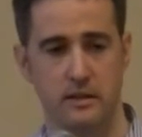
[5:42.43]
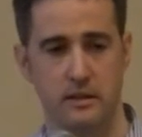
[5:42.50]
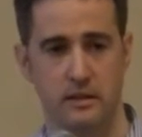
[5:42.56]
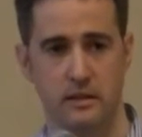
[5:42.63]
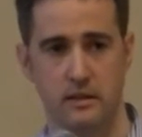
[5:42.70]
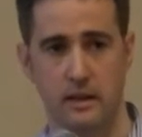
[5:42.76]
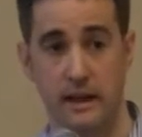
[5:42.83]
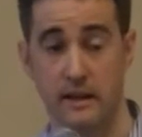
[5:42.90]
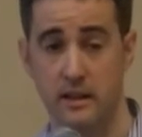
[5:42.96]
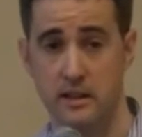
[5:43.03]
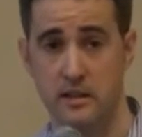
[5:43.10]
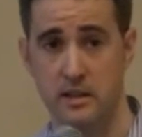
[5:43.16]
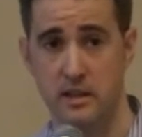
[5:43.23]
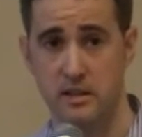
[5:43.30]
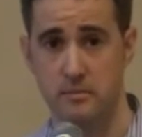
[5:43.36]
at least
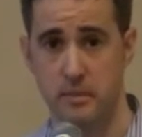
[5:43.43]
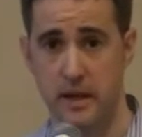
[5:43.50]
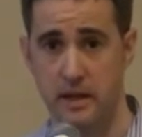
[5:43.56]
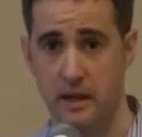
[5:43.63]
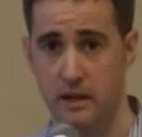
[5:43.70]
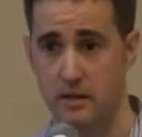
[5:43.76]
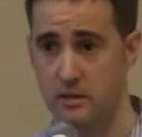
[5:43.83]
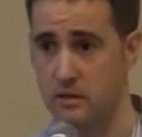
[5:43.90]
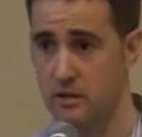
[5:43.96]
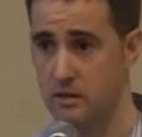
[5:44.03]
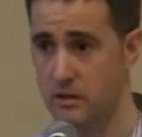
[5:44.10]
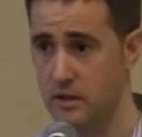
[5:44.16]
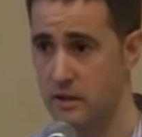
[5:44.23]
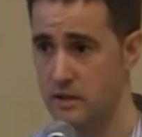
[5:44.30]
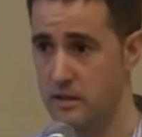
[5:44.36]
in Spain, I don't know
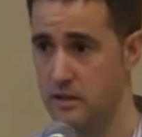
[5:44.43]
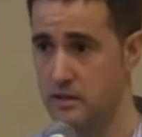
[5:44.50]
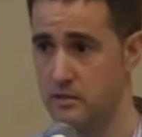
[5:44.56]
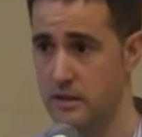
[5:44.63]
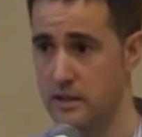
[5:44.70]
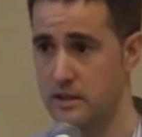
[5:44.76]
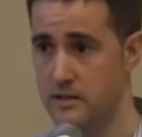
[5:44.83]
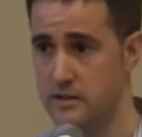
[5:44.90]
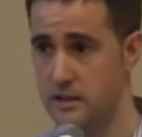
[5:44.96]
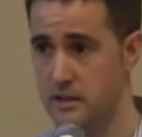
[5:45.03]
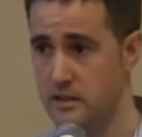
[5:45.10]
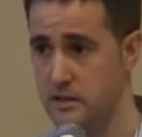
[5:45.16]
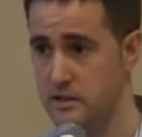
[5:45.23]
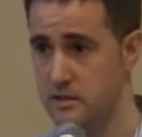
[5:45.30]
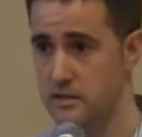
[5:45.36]
here in the United
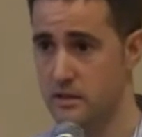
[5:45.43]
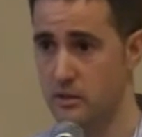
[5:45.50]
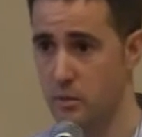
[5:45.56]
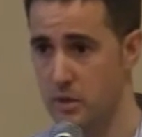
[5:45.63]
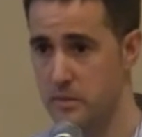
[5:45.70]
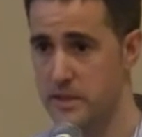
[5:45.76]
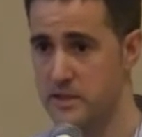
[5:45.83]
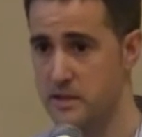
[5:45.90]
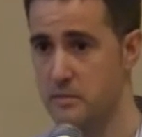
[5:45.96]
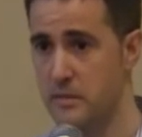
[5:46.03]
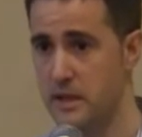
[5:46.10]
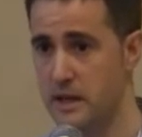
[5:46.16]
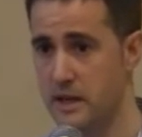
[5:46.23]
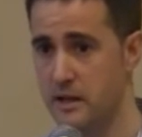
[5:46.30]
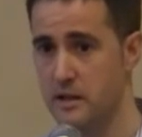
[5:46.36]
States it will be
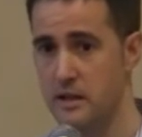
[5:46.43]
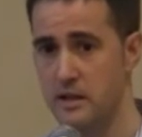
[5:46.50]
similar,